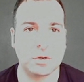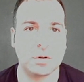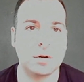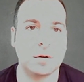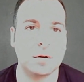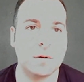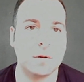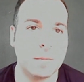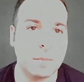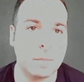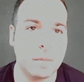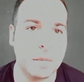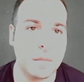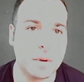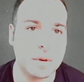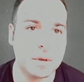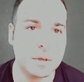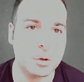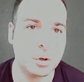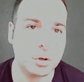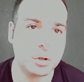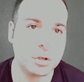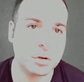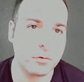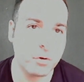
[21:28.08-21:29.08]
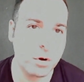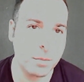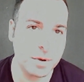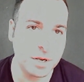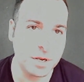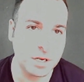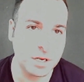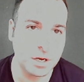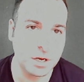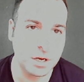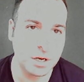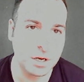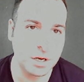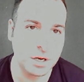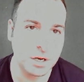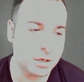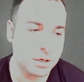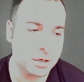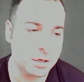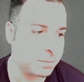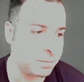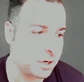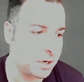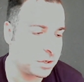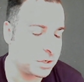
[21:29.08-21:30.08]
it's on Dr. Robert Young
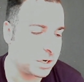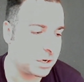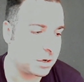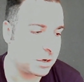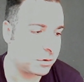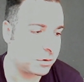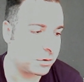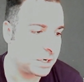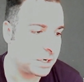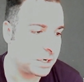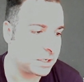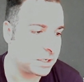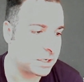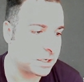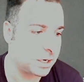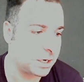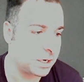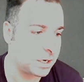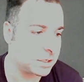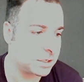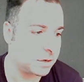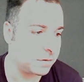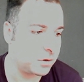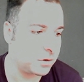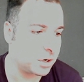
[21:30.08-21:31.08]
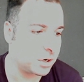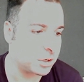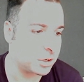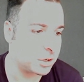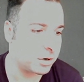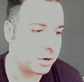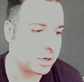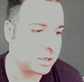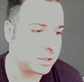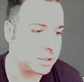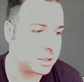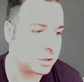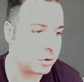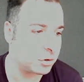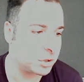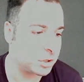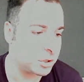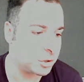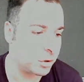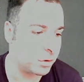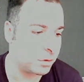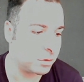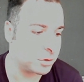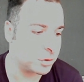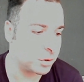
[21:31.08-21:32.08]
has posted it on his site. So if you go directly to
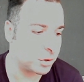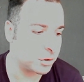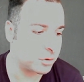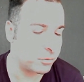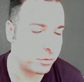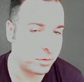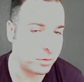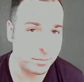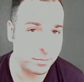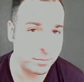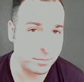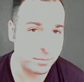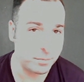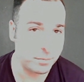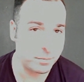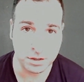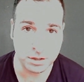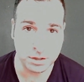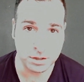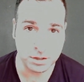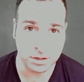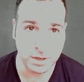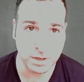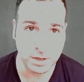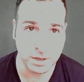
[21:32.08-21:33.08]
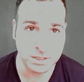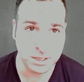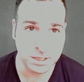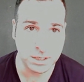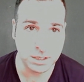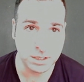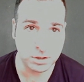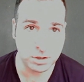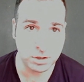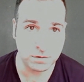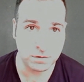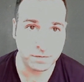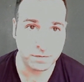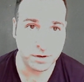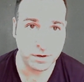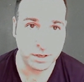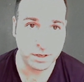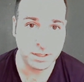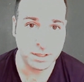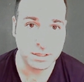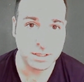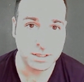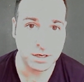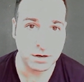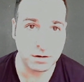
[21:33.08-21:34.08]
Dr. Robert Young's website, you can
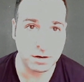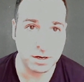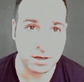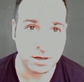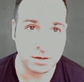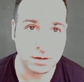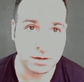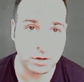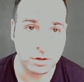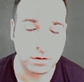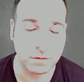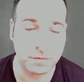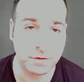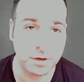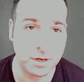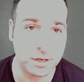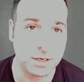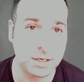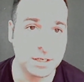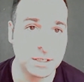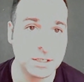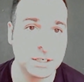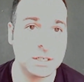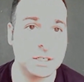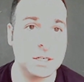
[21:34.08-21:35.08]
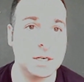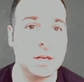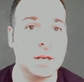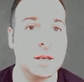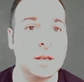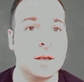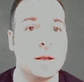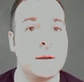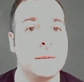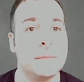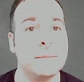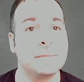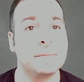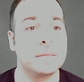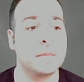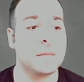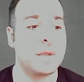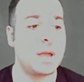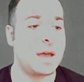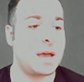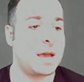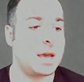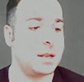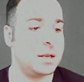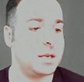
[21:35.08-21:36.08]
find this.
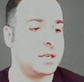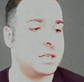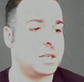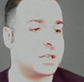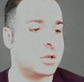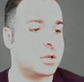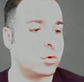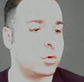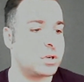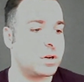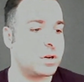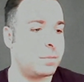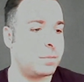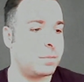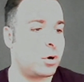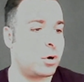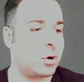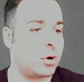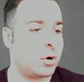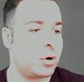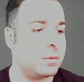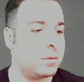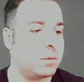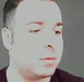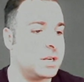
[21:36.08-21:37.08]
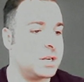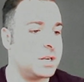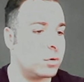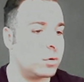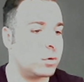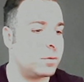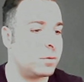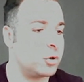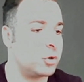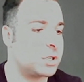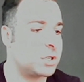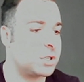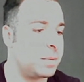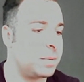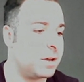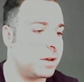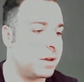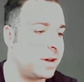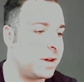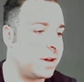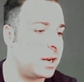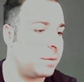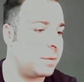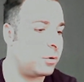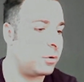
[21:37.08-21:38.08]
And this is also this would also be
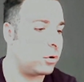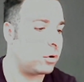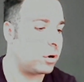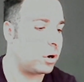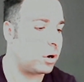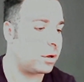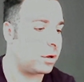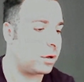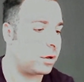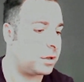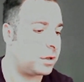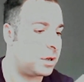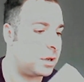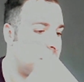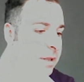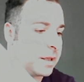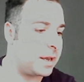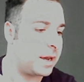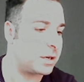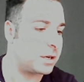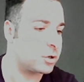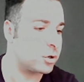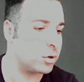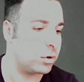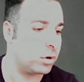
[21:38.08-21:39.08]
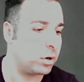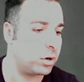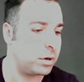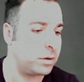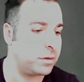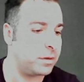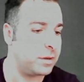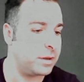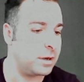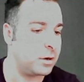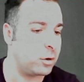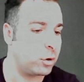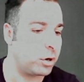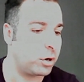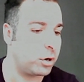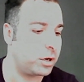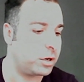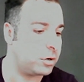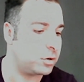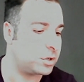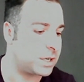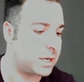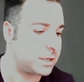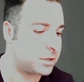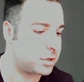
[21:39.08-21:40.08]
available on the
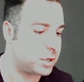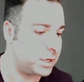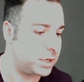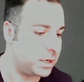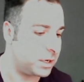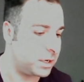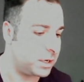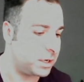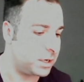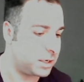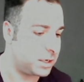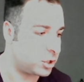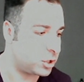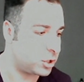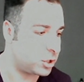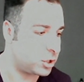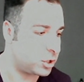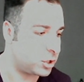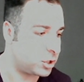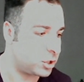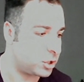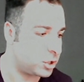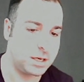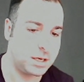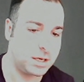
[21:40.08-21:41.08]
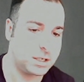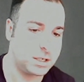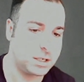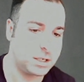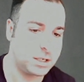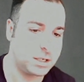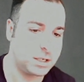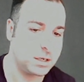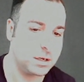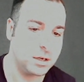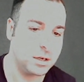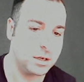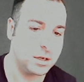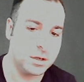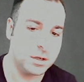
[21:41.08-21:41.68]
lawyer who's actually initiated this,